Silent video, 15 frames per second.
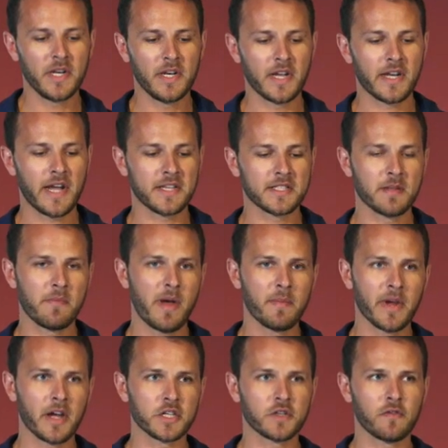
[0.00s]
that has the
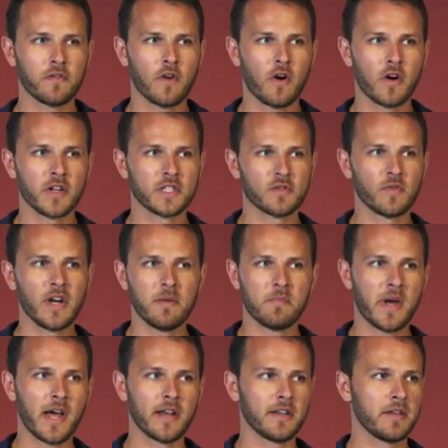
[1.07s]
memcached flaw, it's really
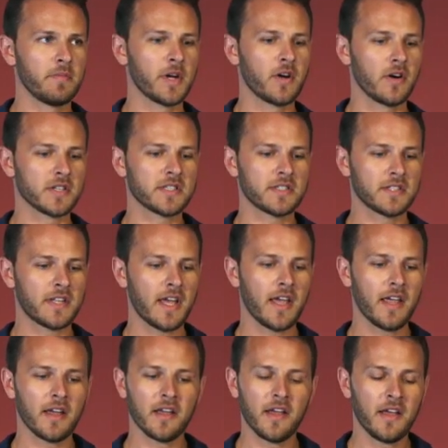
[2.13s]
bad because
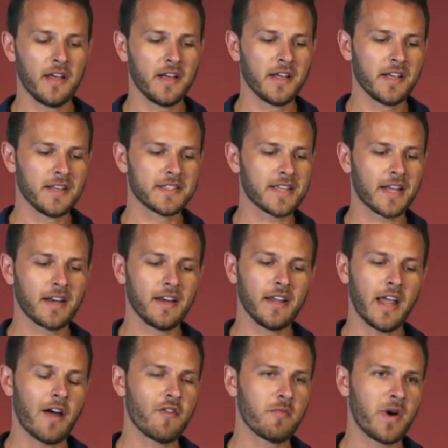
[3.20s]
they suddenly
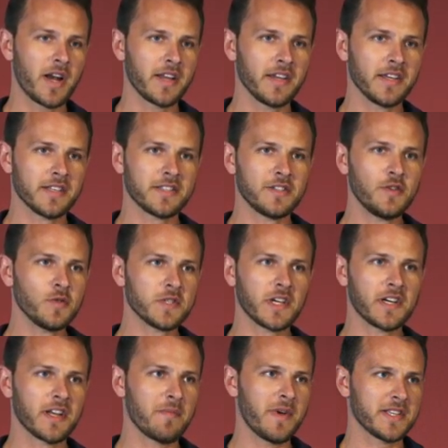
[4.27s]
everybody is using
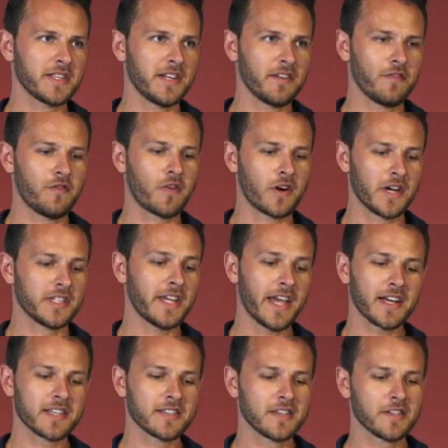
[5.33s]
them as an, for
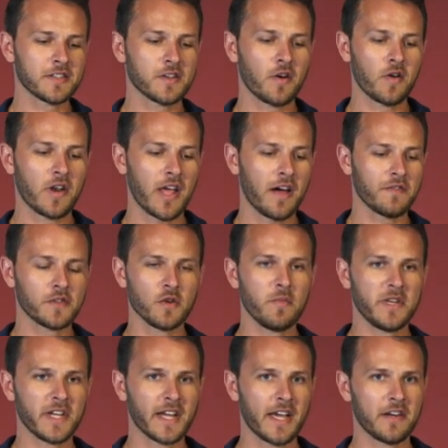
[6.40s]
attacks, so they have to
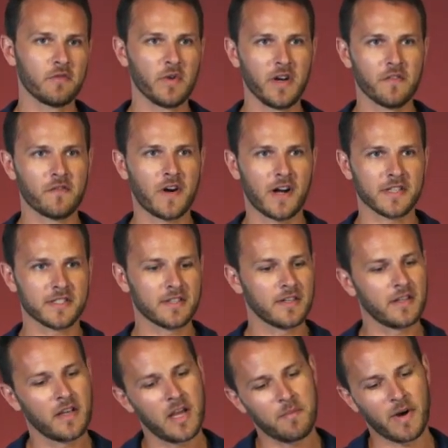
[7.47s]
mitigate it really fast.
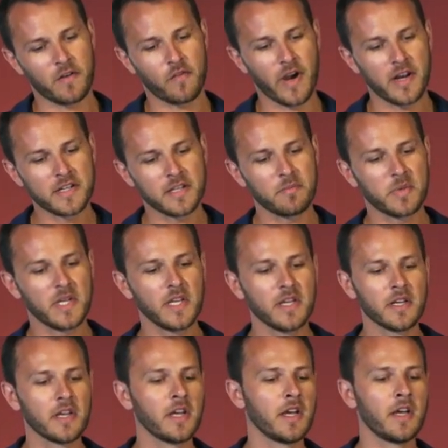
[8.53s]
But for
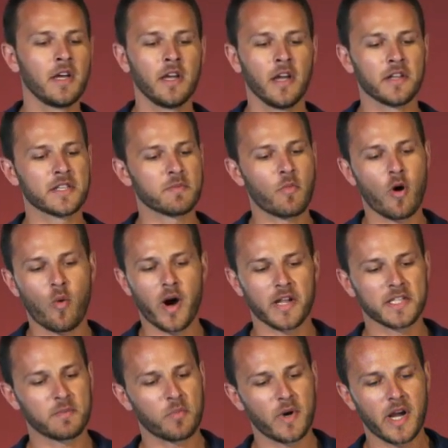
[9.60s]
NTP, it's more
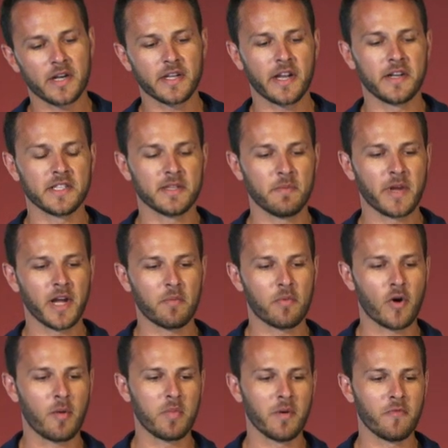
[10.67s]
widespread and it's a bigger
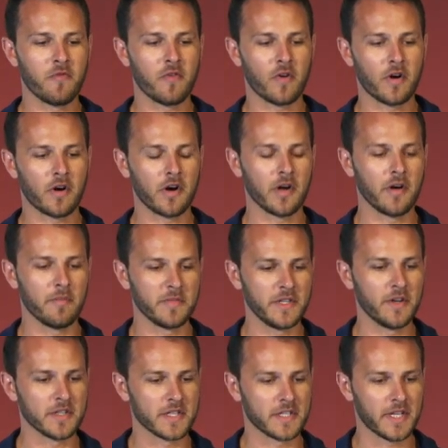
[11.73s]
problem for um,
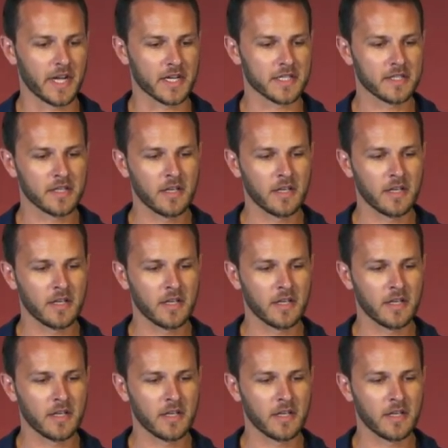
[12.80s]
DDoS attacks.